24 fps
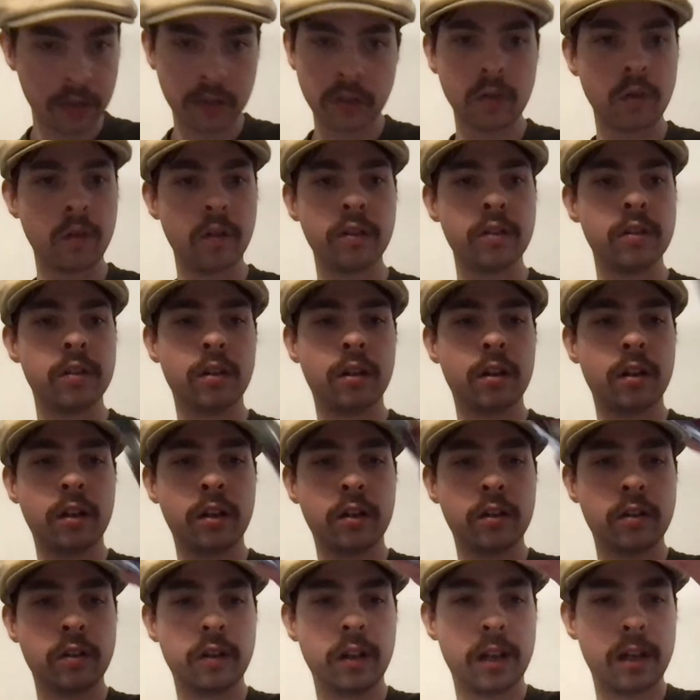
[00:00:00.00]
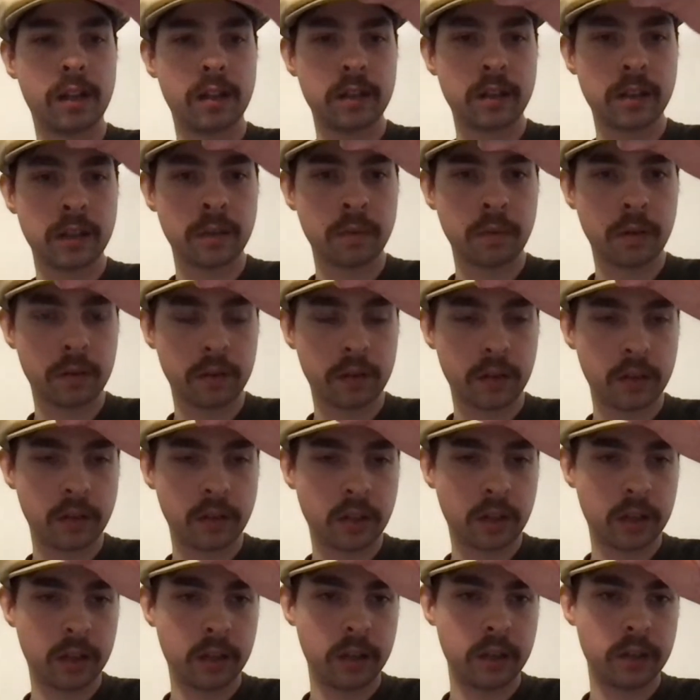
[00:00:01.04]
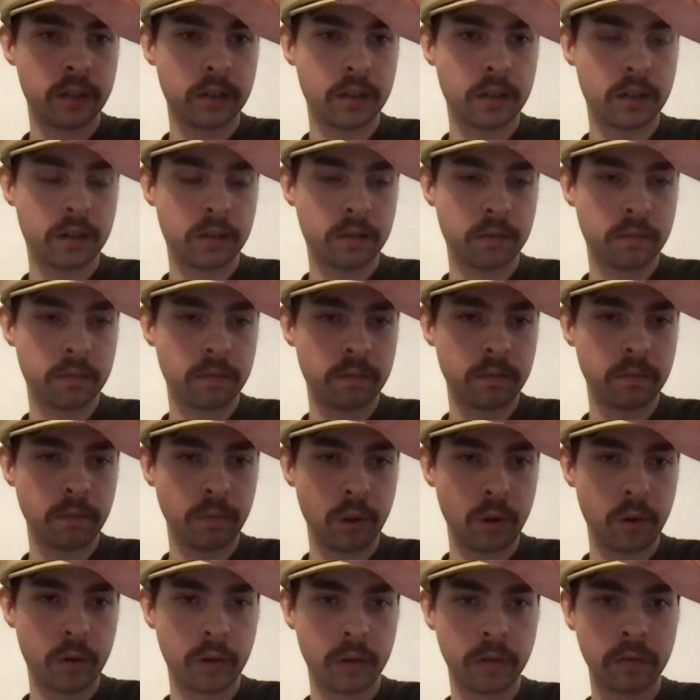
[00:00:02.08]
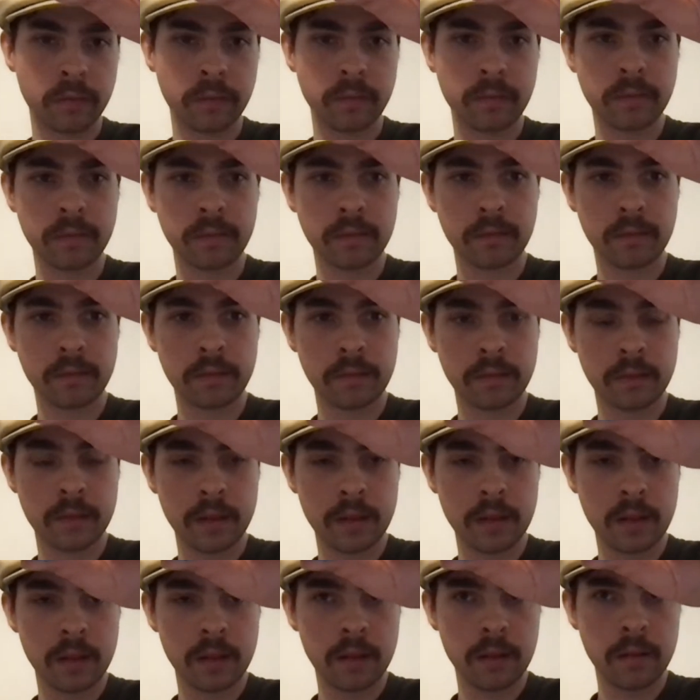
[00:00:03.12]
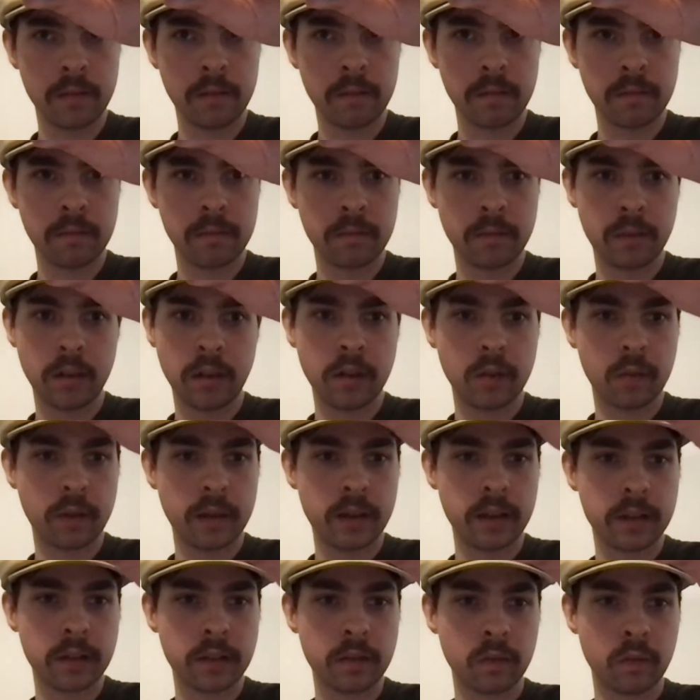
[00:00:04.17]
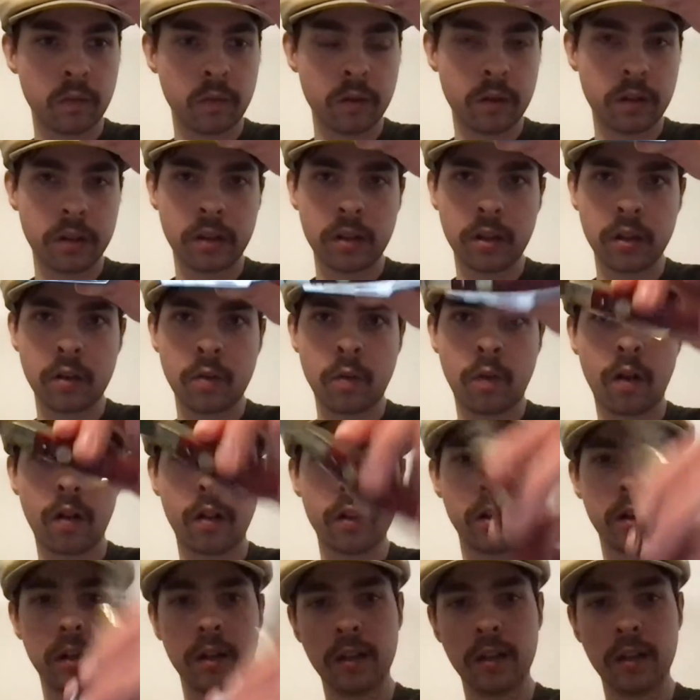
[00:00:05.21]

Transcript: Soligen on here, so yeah, this is probably a Chinese Boker. But either way, it's a really good quality.